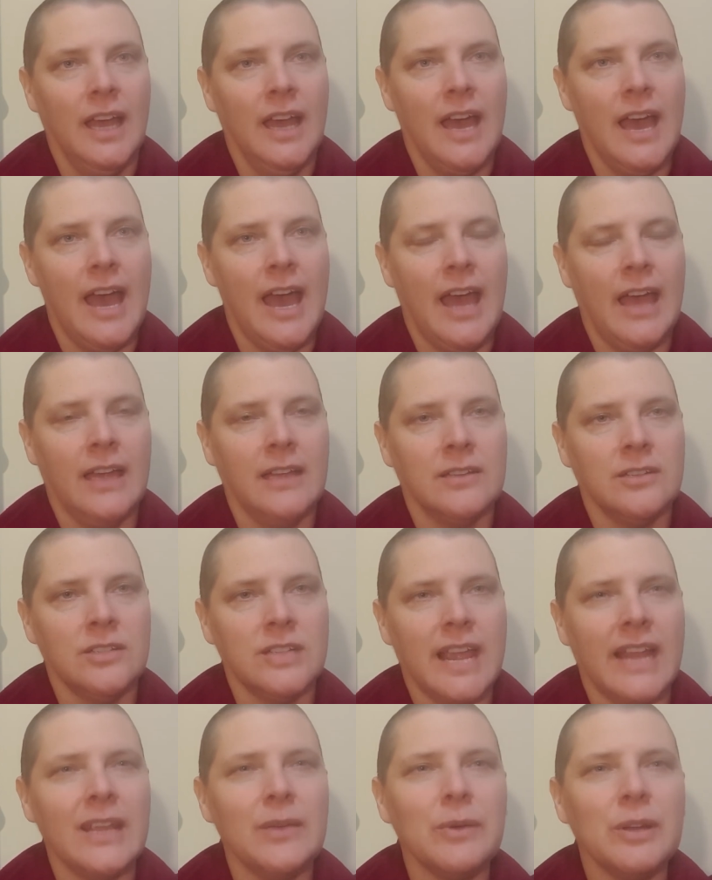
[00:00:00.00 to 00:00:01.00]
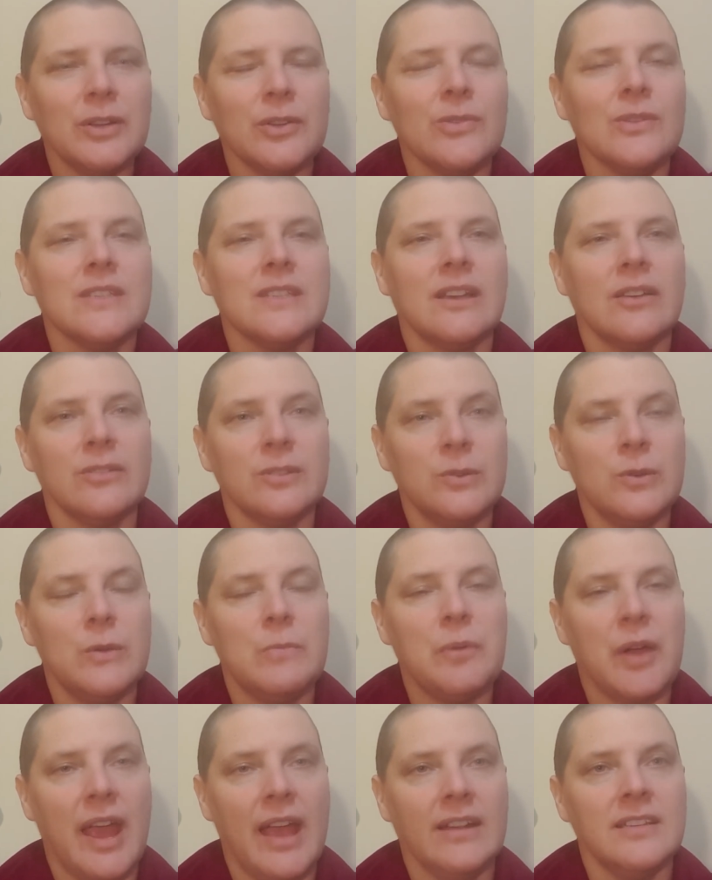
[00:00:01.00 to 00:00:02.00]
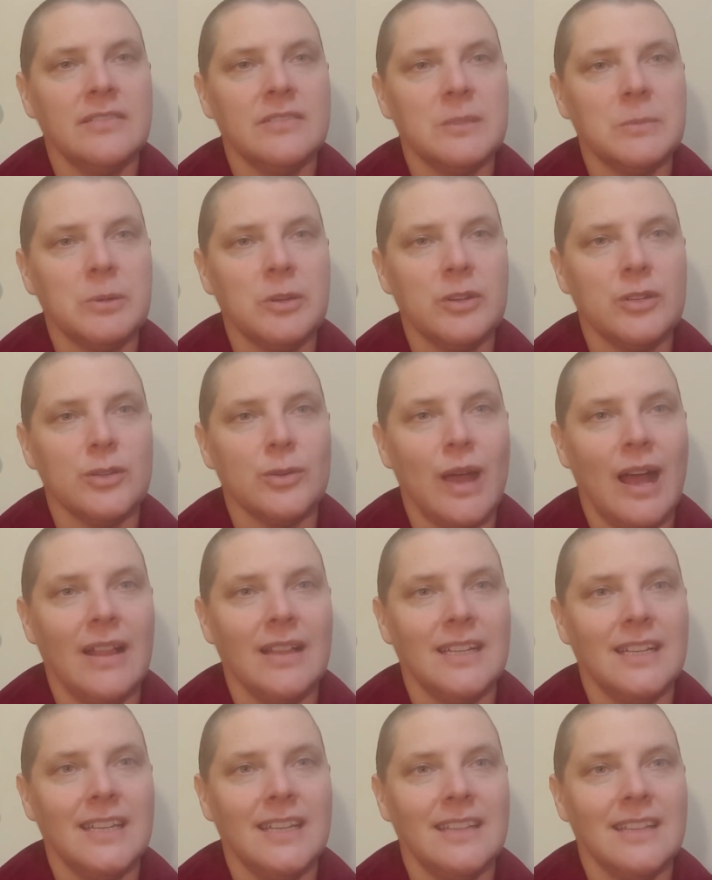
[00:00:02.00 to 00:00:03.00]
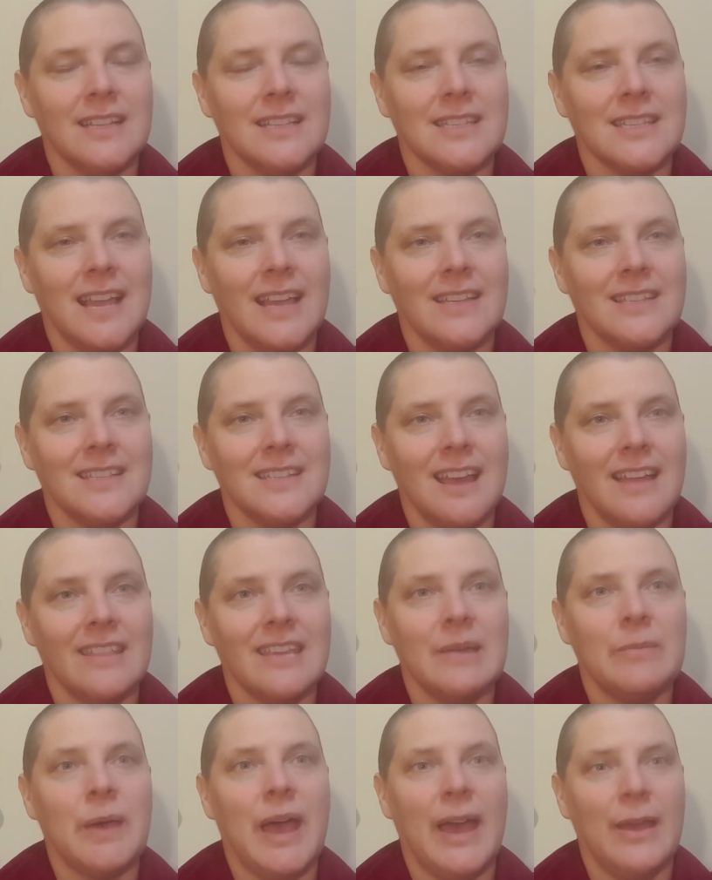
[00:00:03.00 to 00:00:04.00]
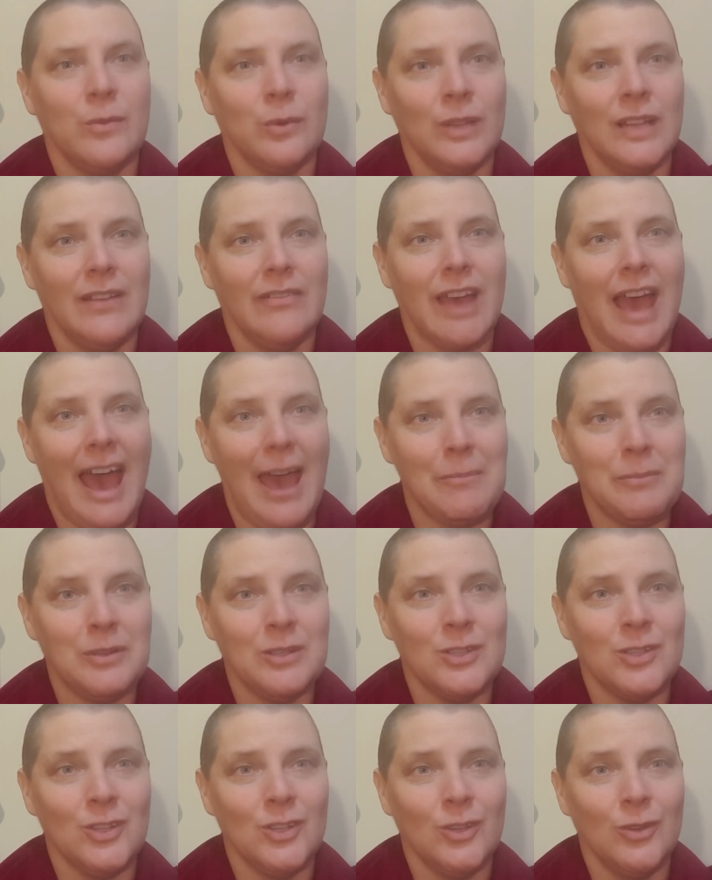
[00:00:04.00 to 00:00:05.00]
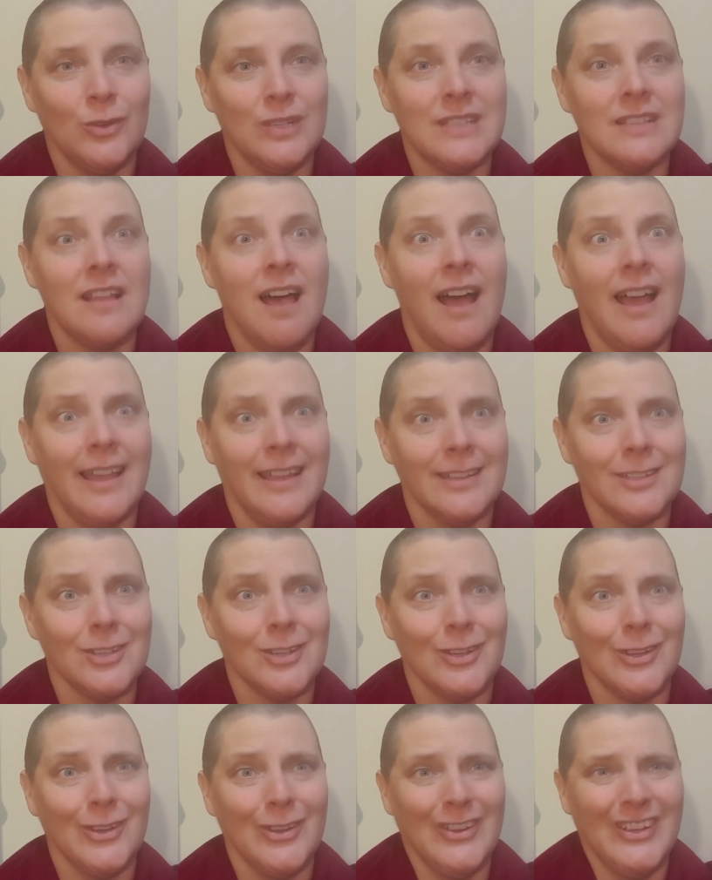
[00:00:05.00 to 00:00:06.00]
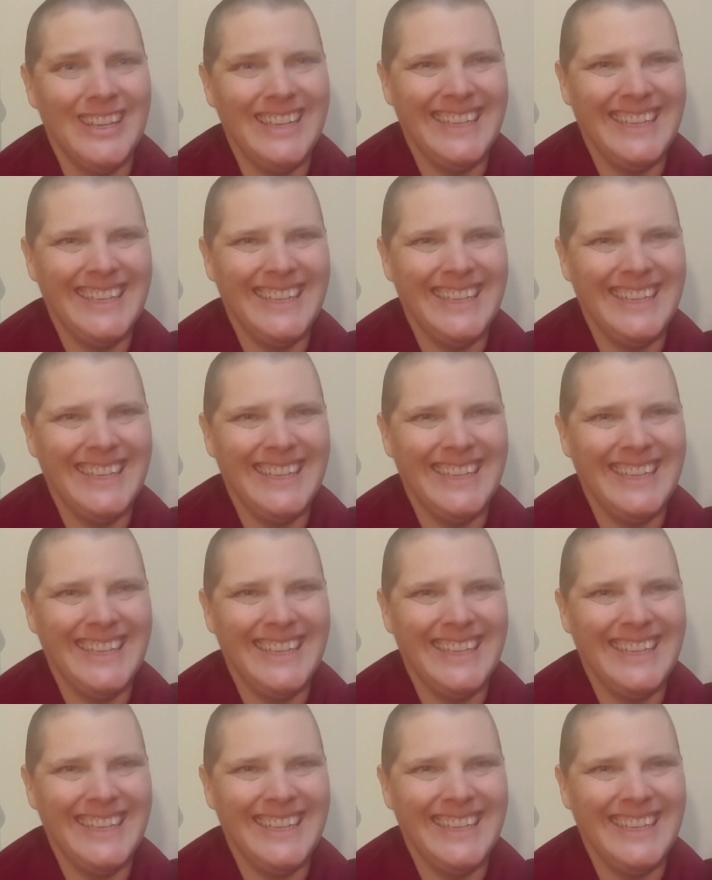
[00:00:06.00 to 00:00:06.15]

And anyone who sells you a brand of spirituality that says nothing bad will ever happen to you is lying to you.